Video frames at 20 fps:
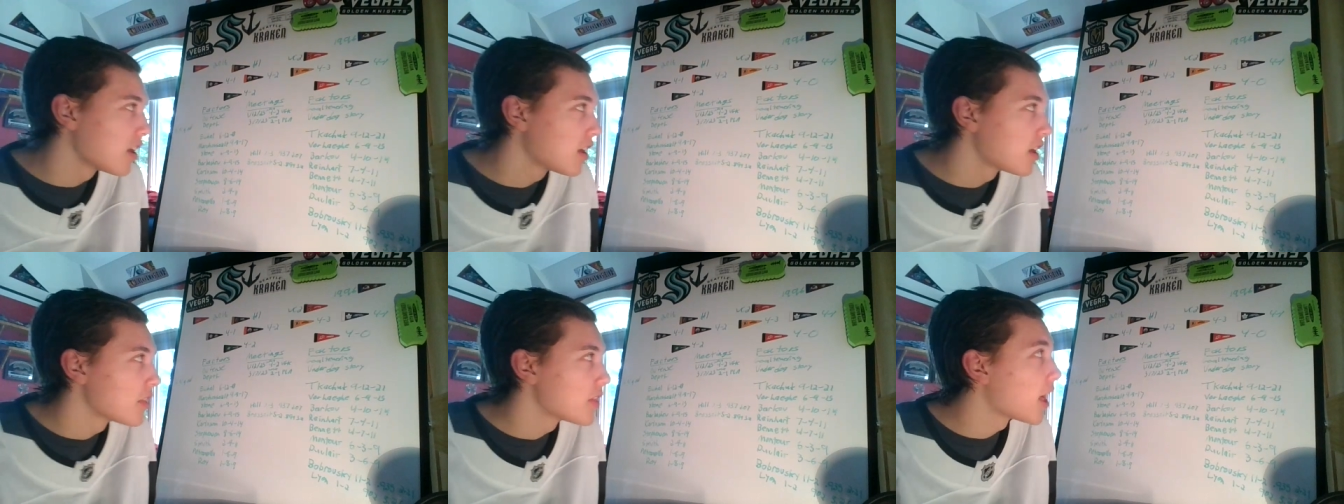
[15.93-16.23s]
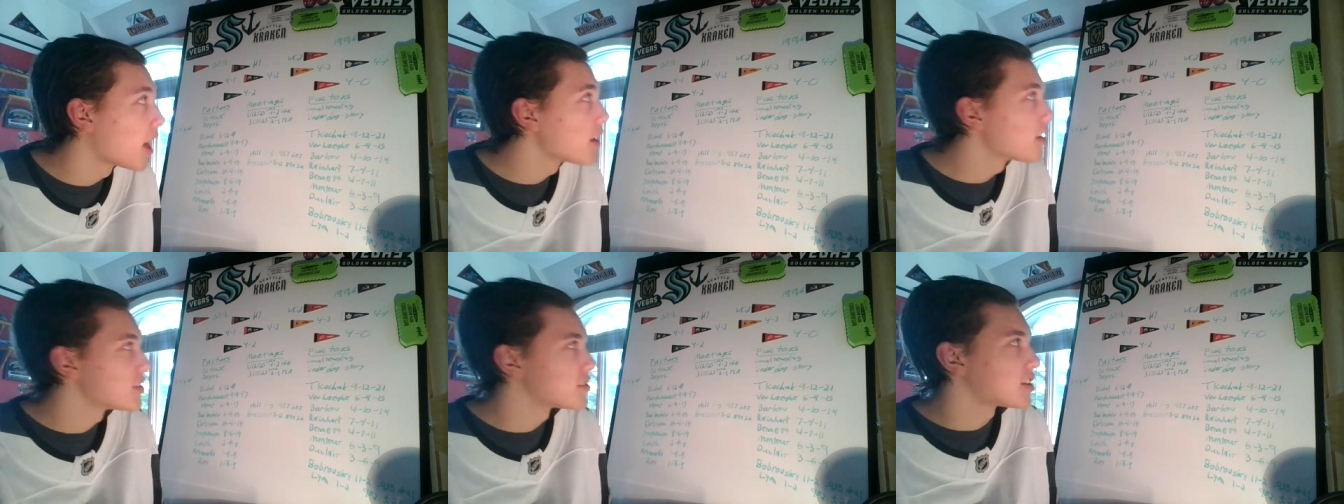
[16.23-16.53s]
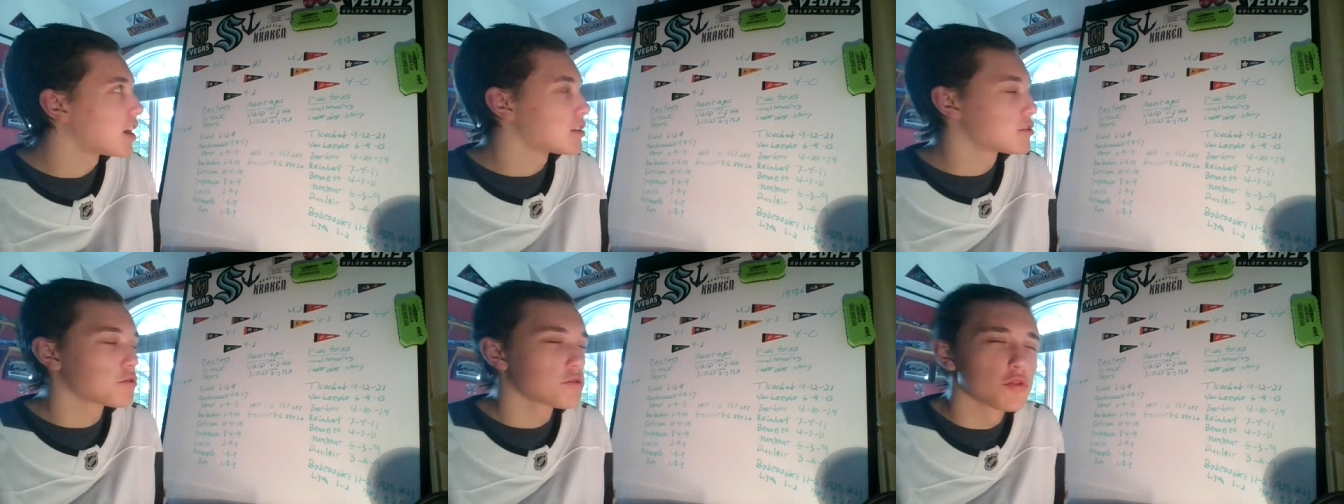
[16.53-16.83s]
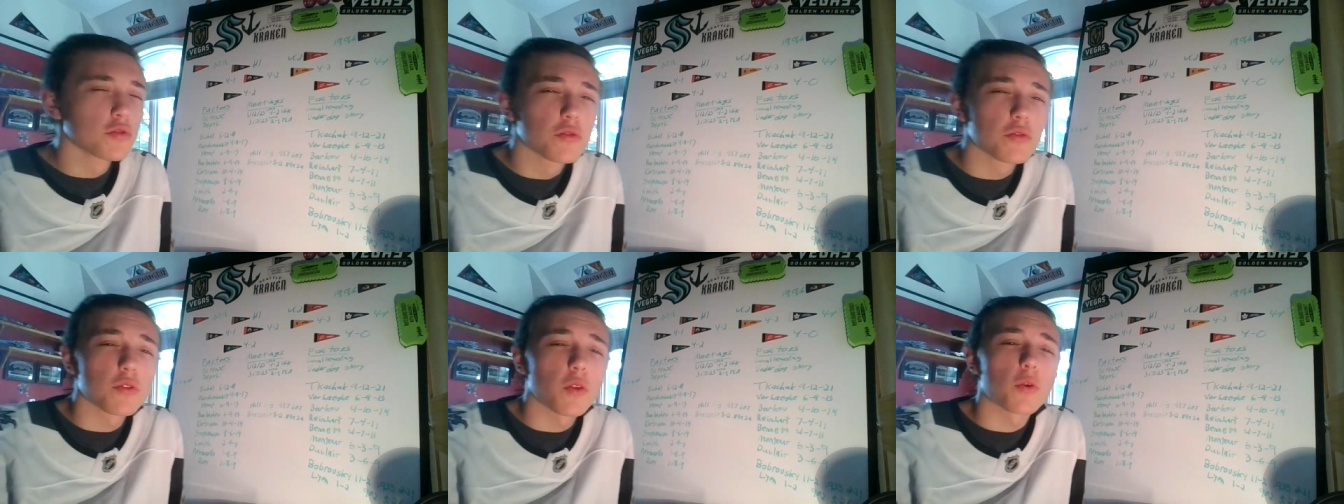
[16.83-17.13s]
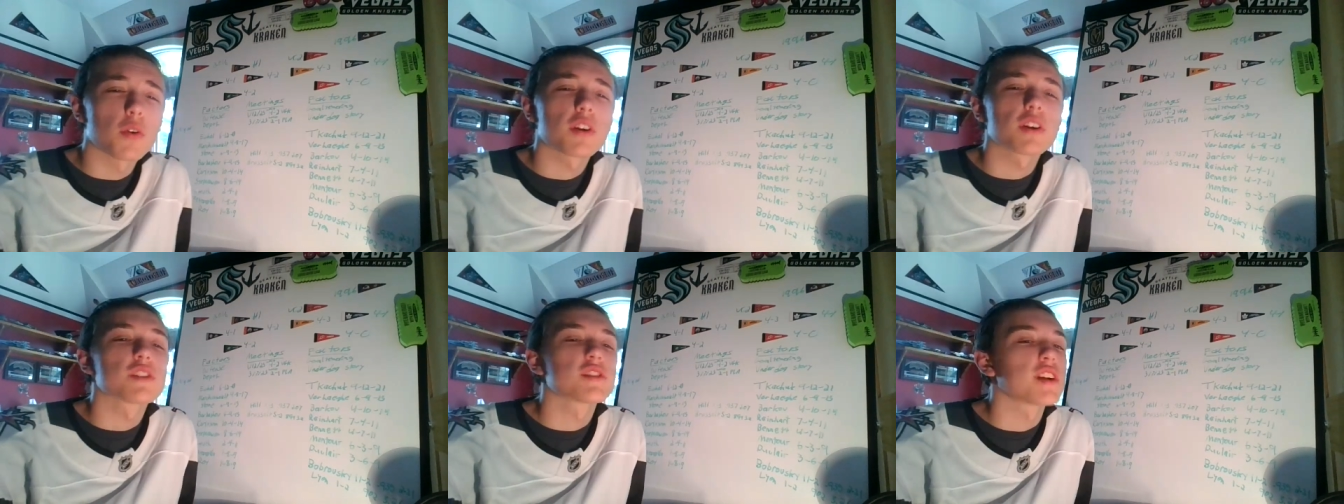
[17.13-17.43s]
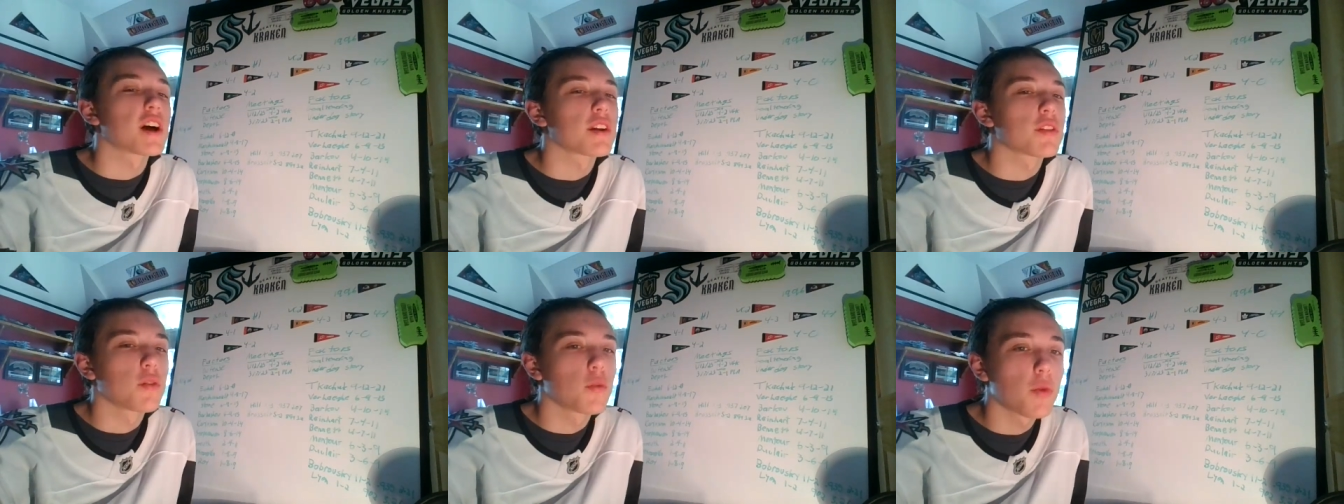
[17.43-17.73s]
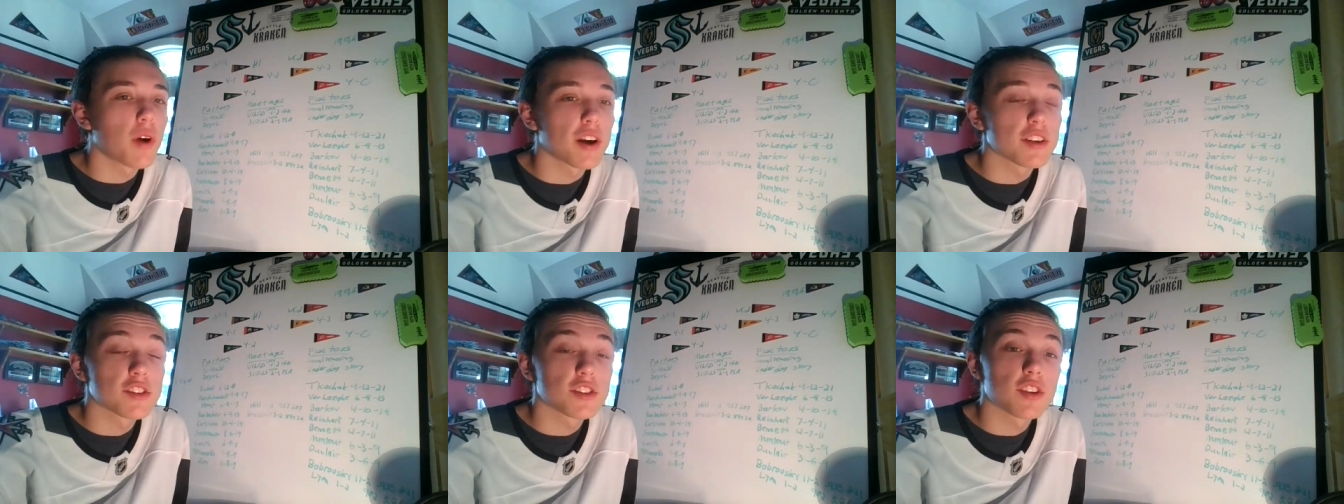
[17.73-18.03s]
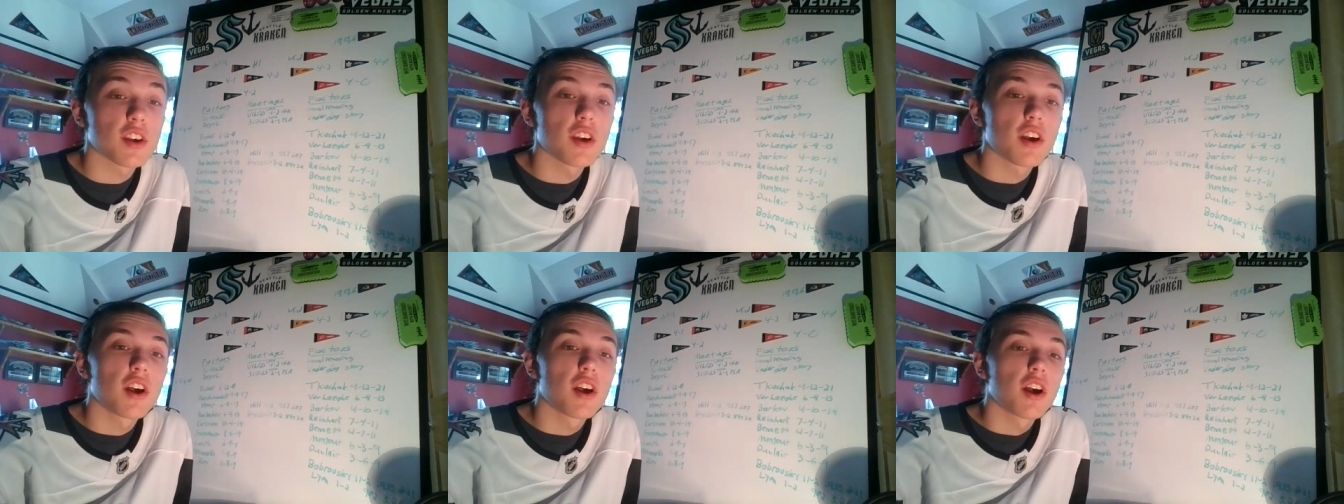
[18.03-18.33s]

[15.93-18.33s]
That is not true. Florida is not in the West.